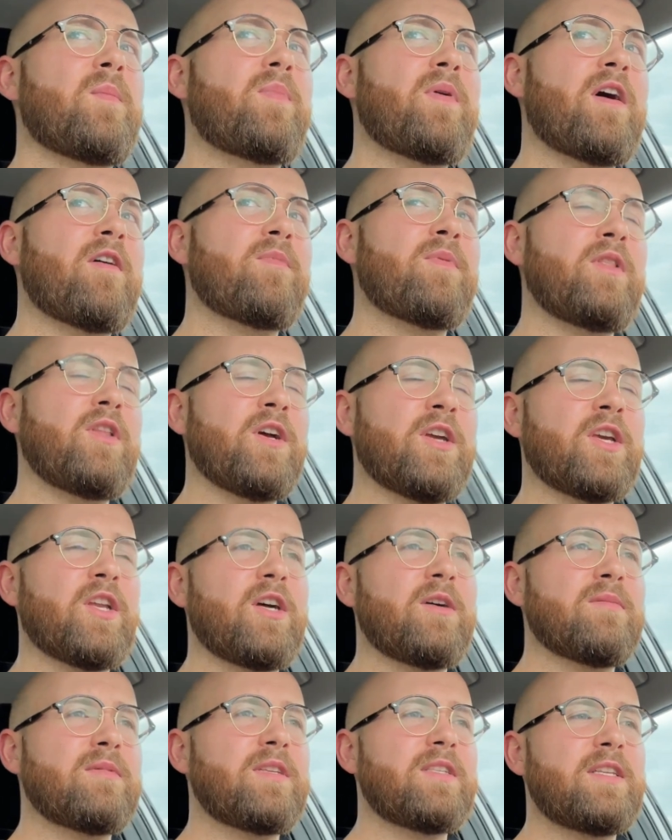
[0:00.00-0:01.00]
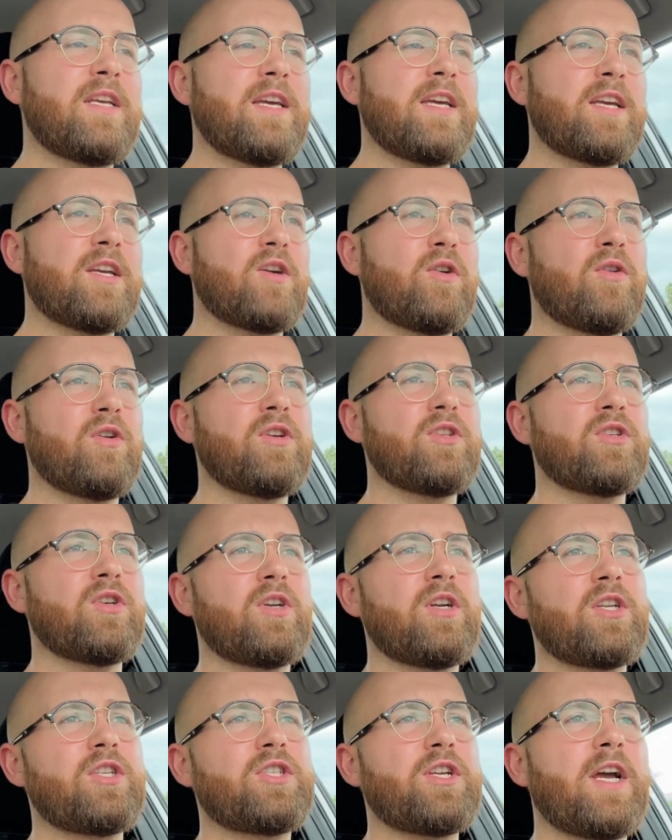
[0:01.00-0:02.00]
But I've been looking up today
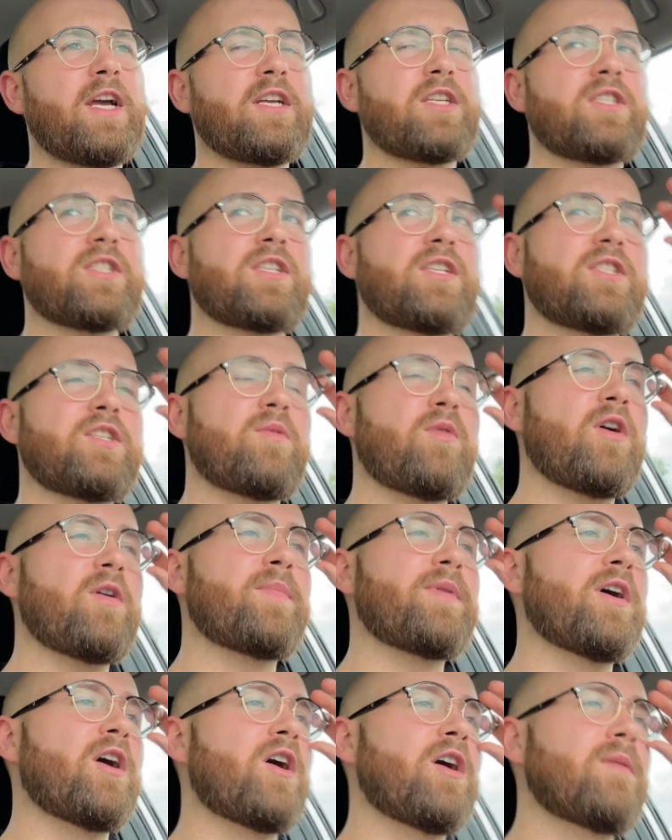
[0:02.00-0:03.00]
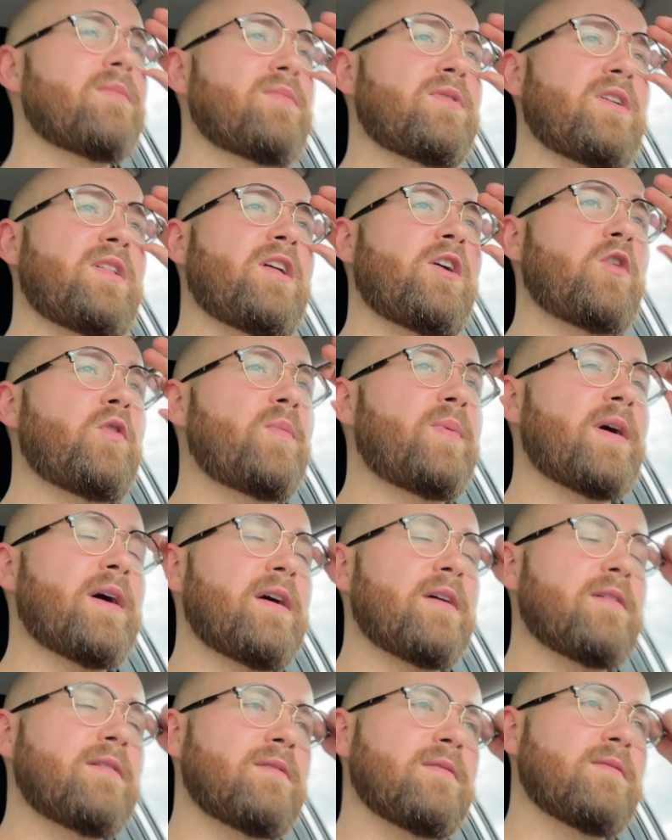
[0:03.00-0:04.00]
cortisone injections because I want to be armed a little
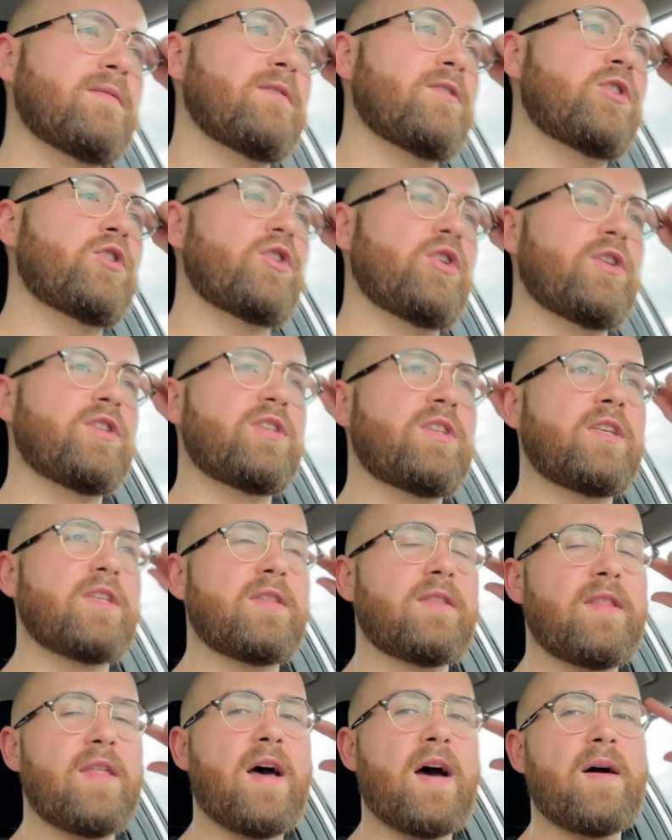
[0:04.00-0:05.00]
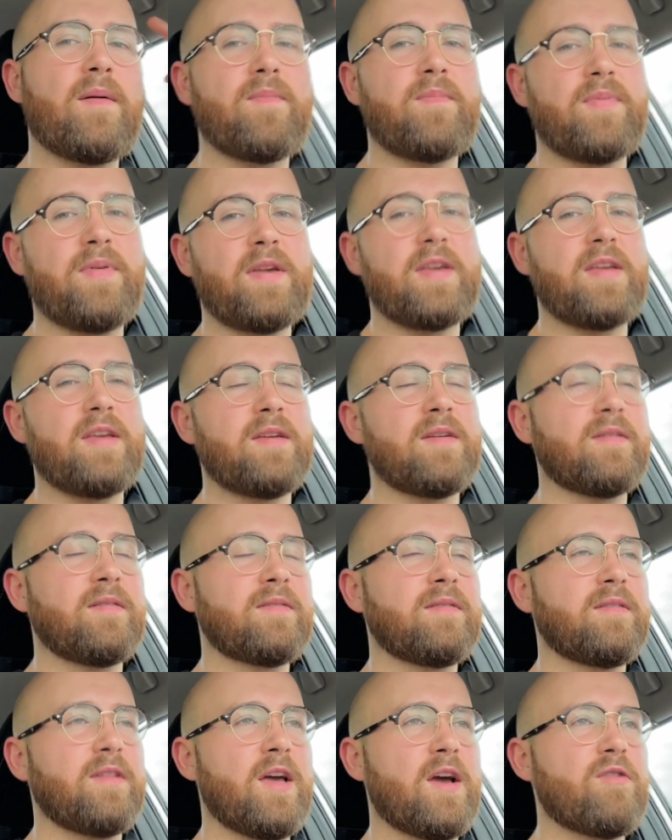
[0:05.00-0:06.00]
bit should that be
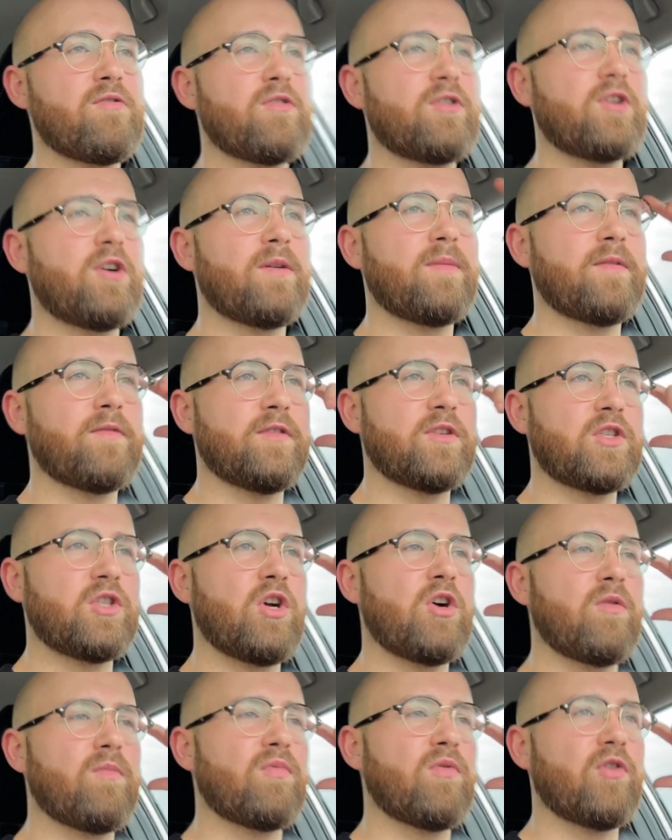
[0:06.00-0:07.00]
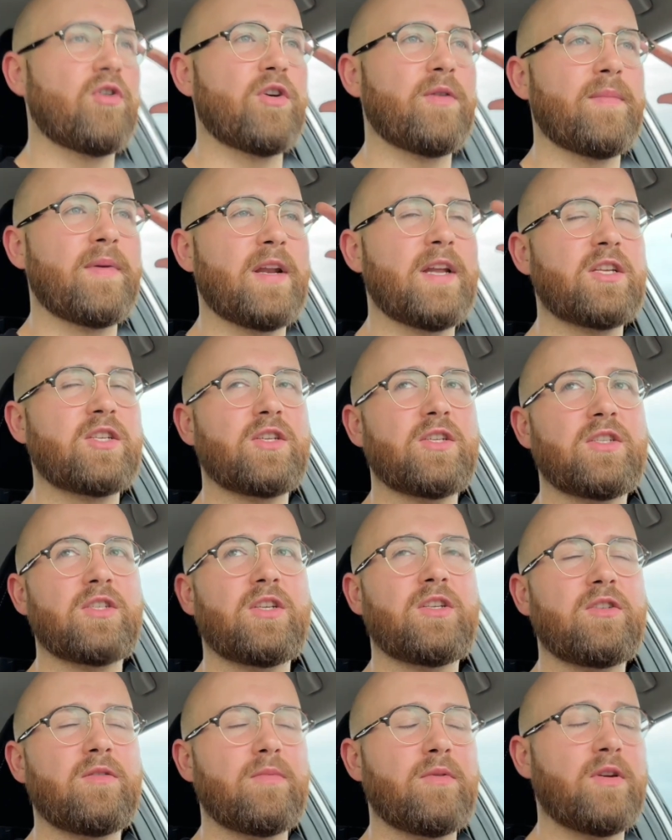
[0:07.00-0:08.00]
the outcome, if it's not broken meniscus
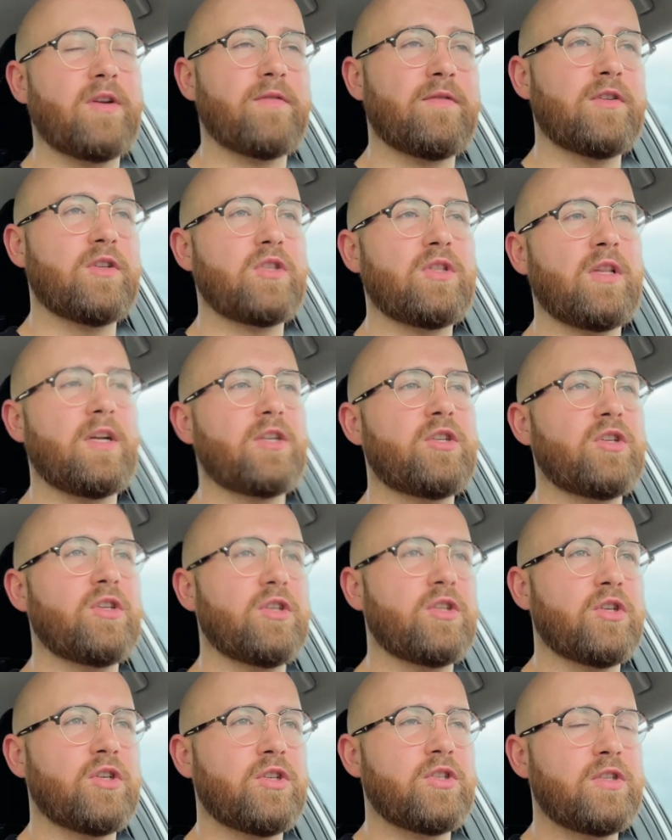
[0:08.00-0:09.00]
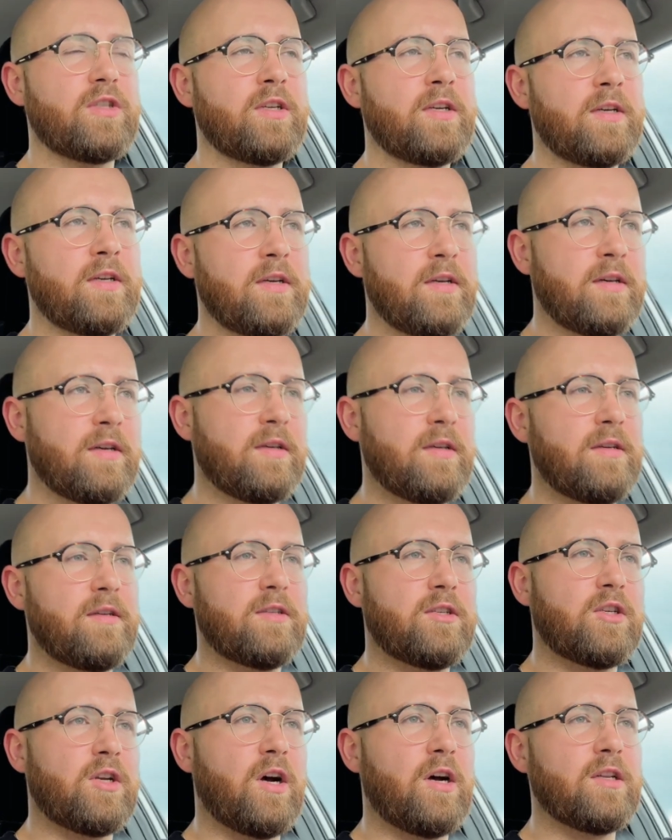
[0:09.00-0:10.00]
or something, if it's literally just
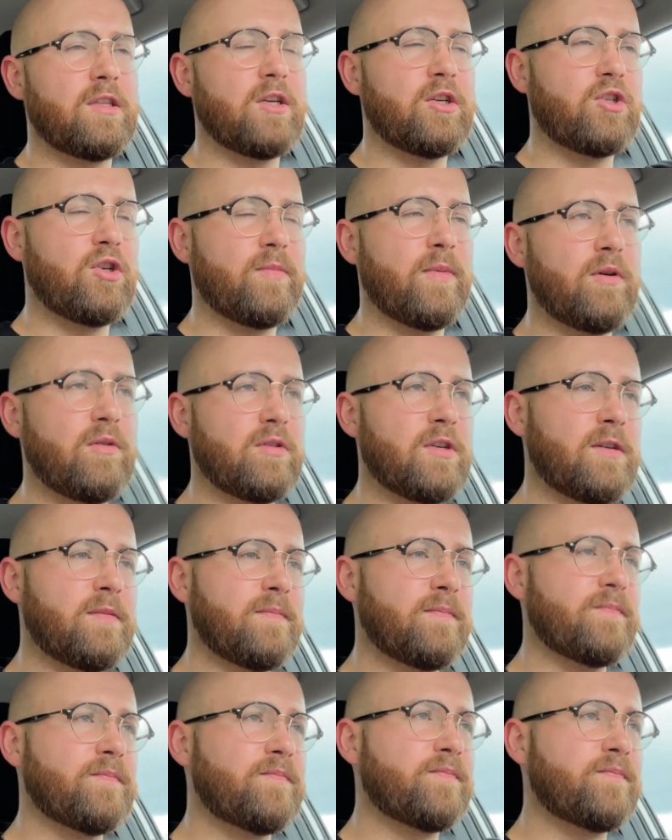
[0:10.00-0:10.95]
scar tissue build-up.